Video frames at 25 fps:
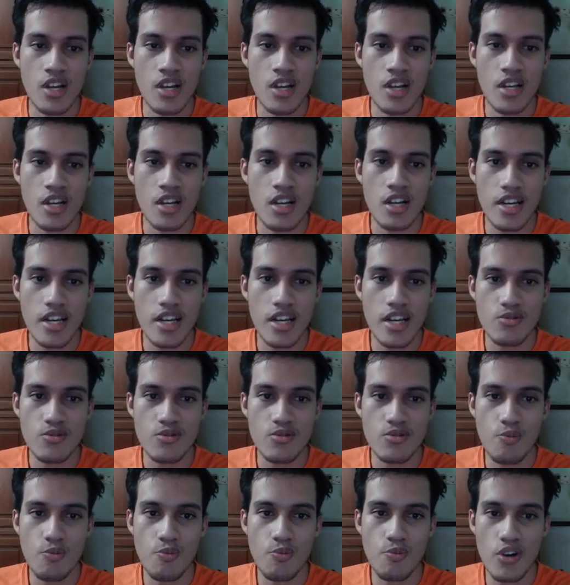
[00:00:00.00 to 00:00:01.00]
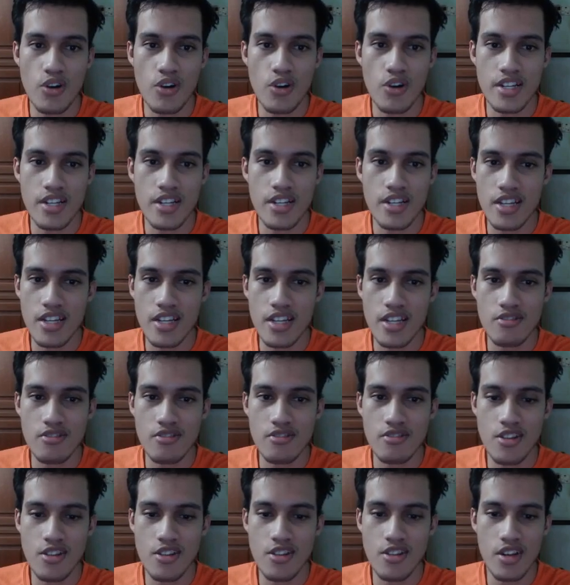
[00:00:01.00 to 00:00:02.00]
There is no point in
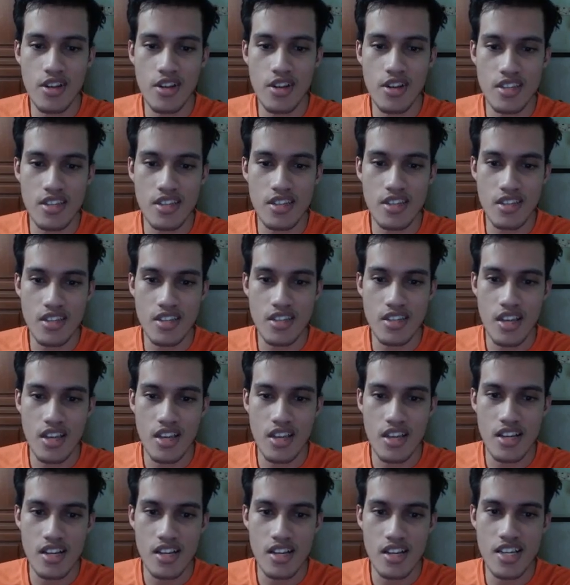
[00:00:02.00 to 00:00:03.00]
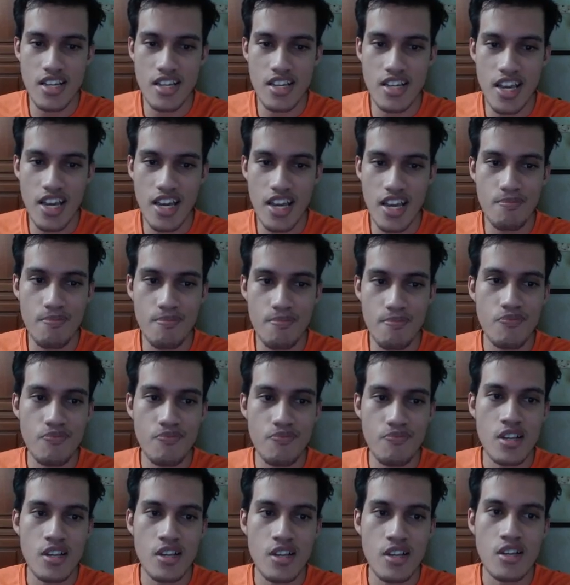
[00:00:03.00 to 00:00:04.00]
continuing this game.
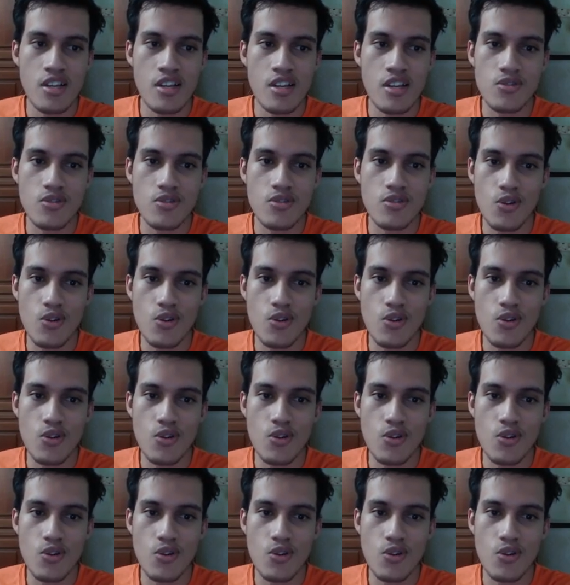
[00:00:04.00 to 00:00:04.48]
So